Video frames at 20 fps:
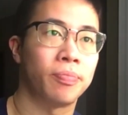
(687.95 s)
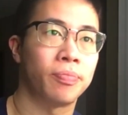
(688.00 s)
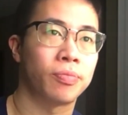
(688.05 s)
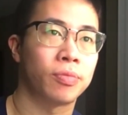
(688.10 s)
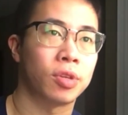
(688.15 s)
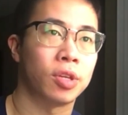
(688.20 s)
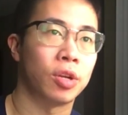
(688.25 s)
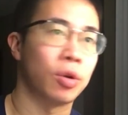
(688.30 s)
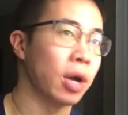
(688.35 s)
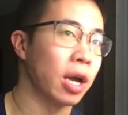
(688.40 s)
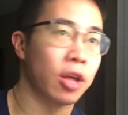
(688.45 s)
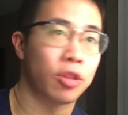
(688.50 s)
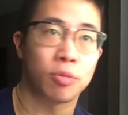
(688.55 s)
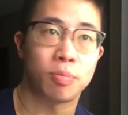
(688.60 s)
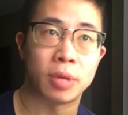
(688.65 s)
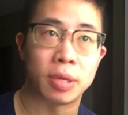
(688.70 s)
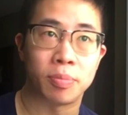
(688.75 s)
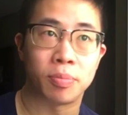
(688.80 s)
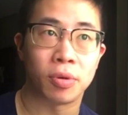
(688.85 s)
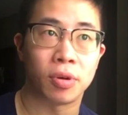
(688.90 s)
you know, other
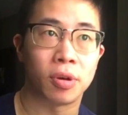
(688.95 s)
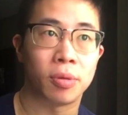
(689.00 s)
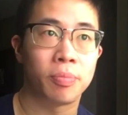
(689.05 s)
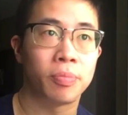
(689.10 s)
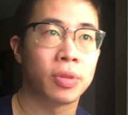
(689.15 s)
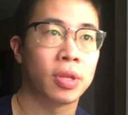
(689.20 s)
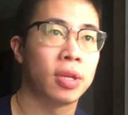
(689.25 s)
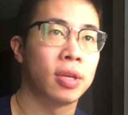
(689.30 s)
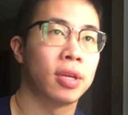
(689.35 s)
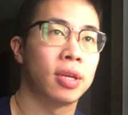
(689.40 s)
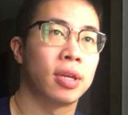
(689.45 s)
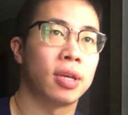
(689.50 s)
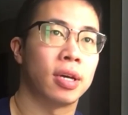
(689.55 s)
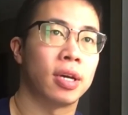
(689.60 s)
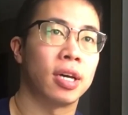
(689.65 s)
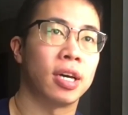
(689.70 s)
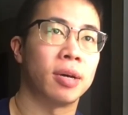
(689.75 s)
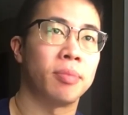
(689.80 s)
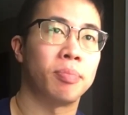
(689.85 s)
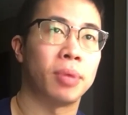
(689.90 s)
people.
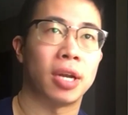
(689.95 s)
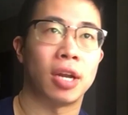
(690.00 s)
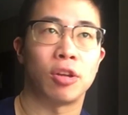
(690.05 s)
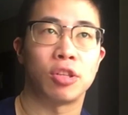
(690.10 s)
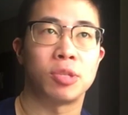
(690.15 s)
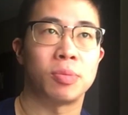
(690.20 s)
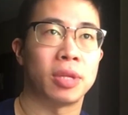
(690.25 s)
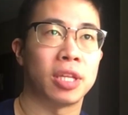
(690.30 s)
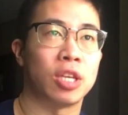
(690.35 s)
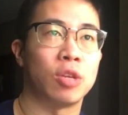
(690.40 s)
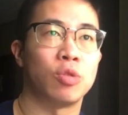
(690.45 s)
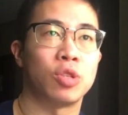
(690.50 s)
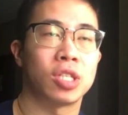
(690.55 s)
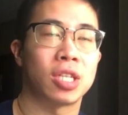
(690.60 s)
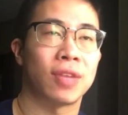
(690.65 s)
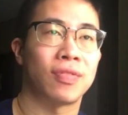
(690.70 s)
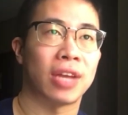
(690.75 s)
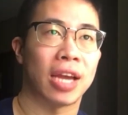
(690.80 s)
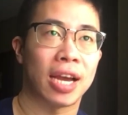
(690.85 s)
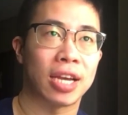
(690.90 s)
But ultimately, you just
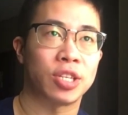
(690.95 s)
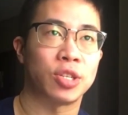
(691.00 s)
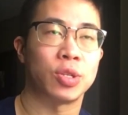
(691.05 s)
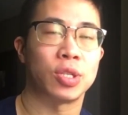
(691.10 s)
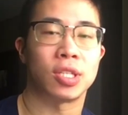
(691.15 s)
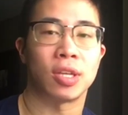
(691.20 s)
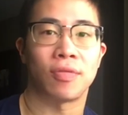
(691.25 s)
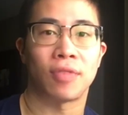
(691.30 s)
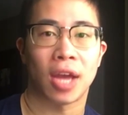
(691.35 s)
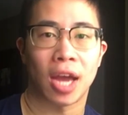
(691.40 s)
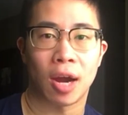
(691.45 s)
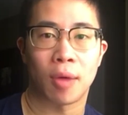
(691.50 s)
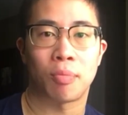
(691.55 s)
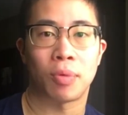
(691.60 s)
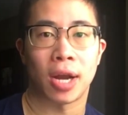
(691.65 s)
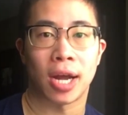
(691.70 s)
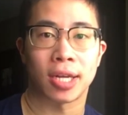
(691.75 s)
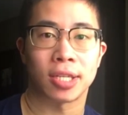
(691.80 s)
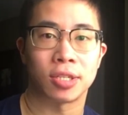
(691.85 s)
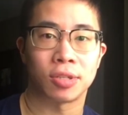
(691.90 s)
have to ask yourself, how
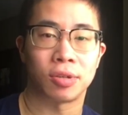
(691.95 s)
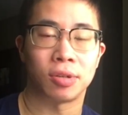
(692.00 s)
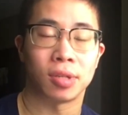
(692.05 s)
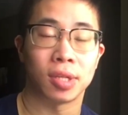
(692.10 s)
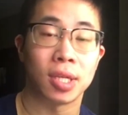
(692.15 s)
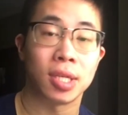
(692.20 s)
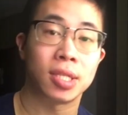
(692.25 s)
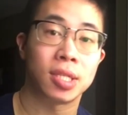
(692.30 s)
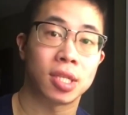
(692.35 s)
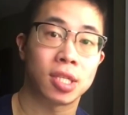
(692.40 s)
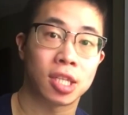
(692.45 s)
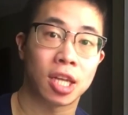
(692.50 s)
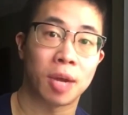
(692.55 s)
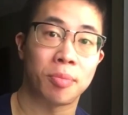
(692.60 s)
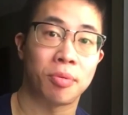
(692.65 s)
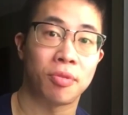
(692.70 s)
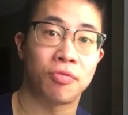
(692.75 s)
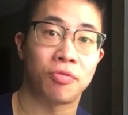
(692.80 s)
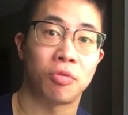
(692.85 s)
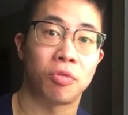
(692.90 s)
practical is this
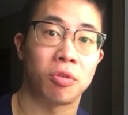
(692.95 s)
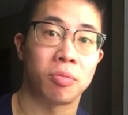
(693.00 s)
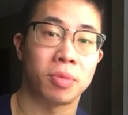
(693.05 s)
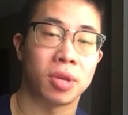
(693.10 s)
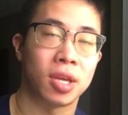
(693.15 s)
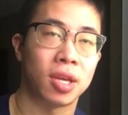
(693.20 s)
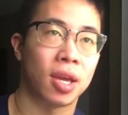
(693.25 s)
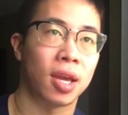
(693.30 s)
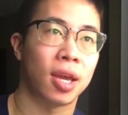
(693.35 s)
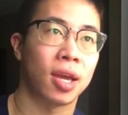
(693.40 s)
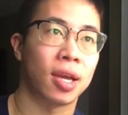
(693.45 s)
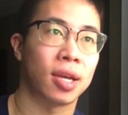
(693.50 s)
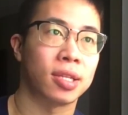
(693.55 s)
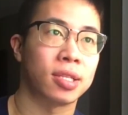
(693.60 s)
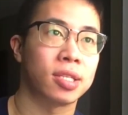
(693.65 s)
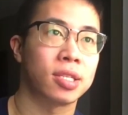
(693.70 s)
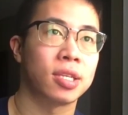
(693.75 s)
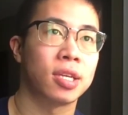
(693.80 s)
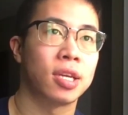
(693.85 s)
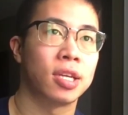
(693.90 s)
library for me,
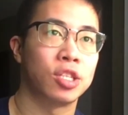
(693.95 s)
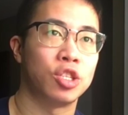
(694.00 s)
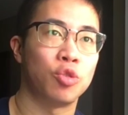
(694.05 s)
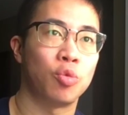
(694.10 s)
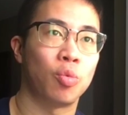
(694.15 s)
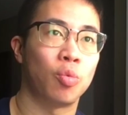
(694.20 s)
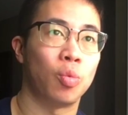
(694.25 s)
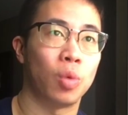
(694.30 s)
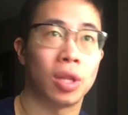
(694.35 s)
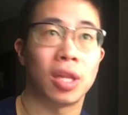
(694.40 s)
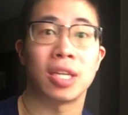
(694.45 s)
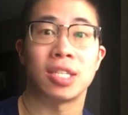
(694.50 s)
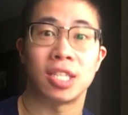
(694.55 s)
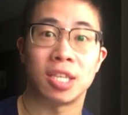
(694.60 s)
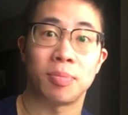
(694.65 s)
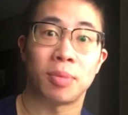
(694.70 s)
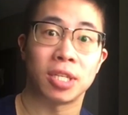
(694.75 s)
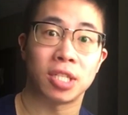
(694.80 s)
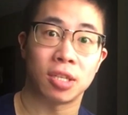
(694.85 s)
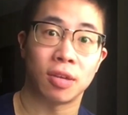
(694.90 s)
and will I see
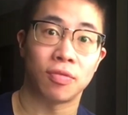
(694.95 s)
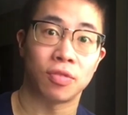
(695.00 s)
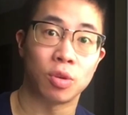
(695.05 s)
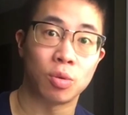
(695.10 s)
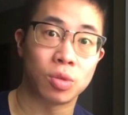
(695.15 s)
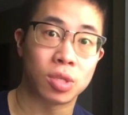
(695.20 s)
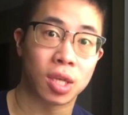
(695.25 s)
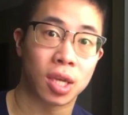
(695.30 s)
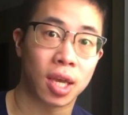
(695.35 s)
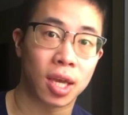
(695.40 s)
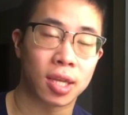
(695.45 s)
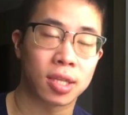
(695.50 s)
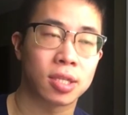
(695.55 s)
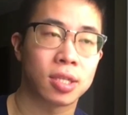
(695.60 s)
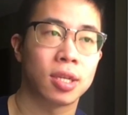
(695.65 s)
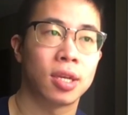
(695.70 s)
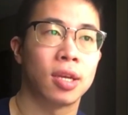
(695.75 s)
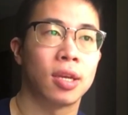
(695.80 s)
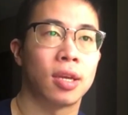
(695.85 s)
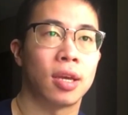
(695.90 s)
myself using it
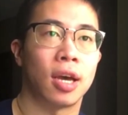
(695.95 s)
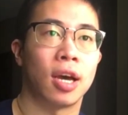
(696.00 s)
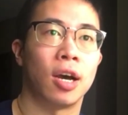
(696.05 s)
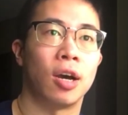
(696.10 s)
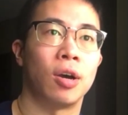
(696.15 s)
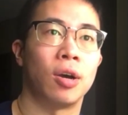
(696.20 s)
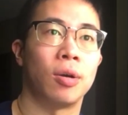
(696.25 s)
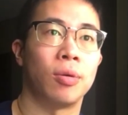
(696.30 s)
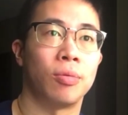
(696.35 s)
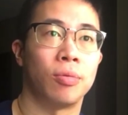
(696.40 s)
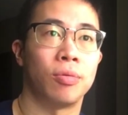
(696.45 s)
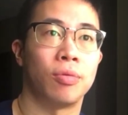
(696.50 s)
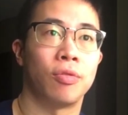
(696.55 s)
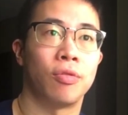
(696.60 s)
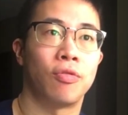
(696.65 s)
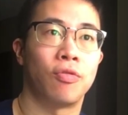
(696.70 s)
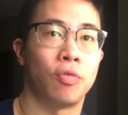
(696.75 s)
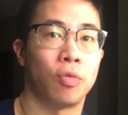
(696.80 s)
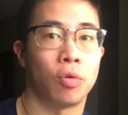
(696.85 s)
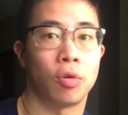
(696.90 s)

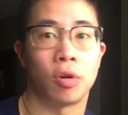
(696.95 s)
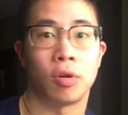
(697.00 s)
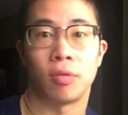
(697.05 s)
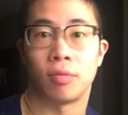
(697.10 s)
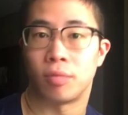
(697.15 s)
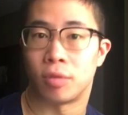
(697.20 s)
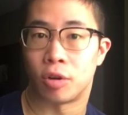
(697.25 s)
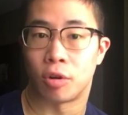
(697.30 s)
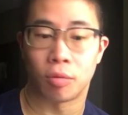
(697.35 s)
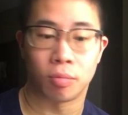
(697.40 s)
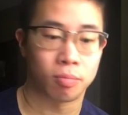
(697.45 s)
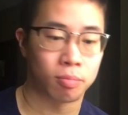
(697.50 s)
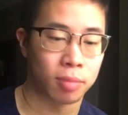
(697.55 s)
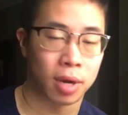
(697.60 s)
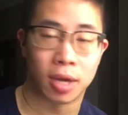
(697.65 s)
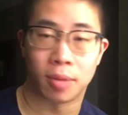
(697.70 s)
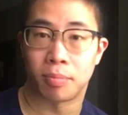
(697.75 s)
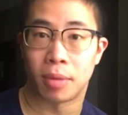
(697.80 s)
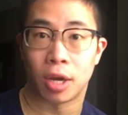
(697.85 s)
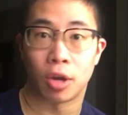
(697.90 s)
for, you know,
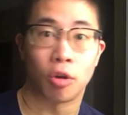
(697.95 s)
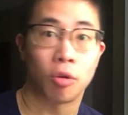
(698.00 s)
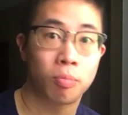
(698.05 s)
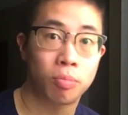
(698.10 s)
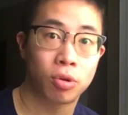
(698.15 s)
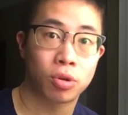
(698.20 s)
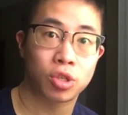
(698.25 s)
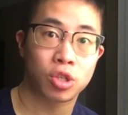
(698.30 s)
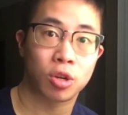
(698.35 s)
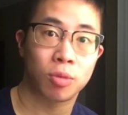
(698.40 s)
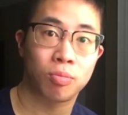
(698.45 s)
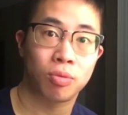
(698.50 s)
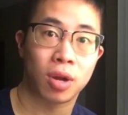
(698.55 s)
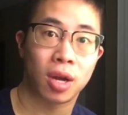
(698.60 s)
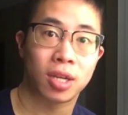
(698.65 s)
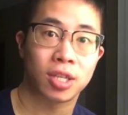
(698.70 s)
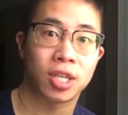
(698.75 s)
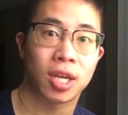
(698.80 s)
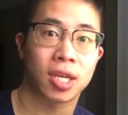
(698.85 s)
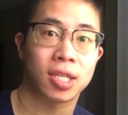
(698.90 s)
my own personal
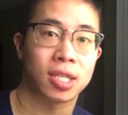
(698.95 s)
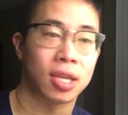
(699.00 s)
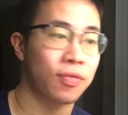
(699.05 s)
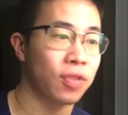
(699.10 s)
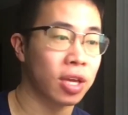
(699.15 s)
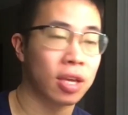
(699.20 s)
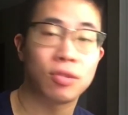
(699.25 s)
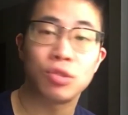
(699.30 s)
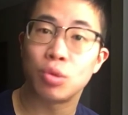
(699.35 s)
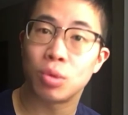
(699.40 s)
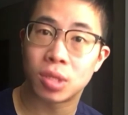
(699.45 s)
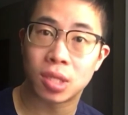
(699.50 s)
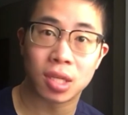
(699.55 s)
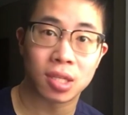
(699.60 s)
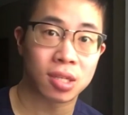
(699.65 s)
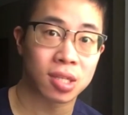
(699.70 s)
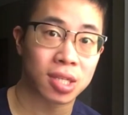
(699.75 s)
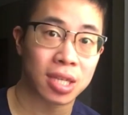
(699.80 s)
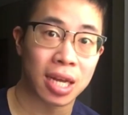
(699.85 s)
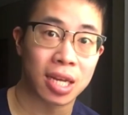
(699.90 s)
projects? If it gives you a sense
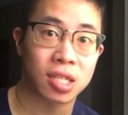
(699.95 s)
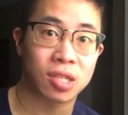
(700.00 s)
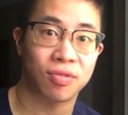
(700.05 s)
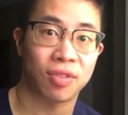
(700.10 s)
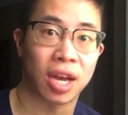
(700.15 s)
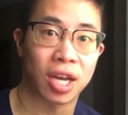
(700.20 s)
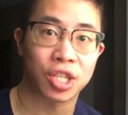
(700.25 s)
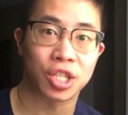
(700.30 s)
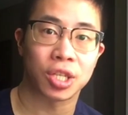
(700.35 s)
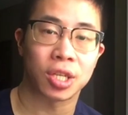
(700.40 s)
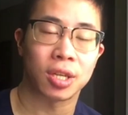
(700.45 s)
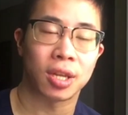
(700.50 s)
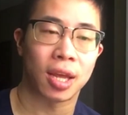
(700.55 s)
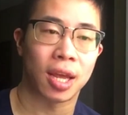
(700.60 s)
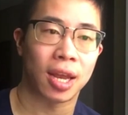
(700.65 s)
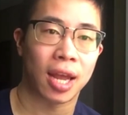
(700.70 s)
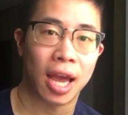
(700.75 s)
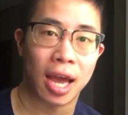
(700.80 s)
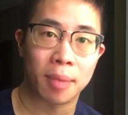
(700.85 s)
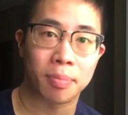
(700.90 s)
of satisfaction
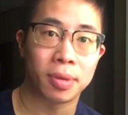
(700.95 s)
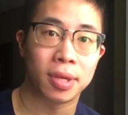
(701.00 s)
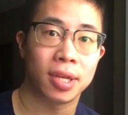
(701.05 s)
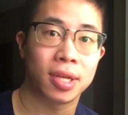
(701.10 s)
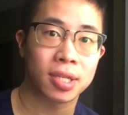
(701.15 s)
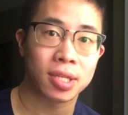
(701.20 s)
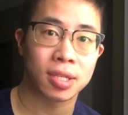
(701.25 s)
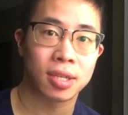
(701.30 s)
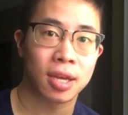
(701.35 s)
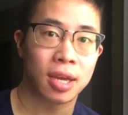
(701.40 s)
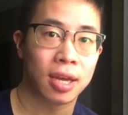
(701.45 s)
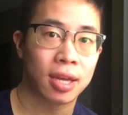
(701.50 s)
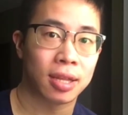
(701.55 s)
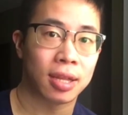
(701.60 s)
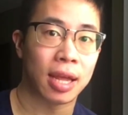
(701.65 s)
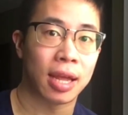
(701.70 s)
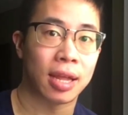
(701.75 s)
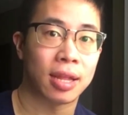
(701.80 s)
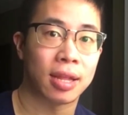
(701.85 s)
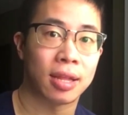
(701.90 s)
and happiness,
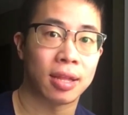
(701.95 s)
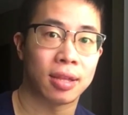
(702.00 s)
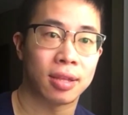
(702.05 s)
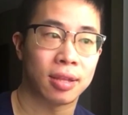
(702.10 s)
then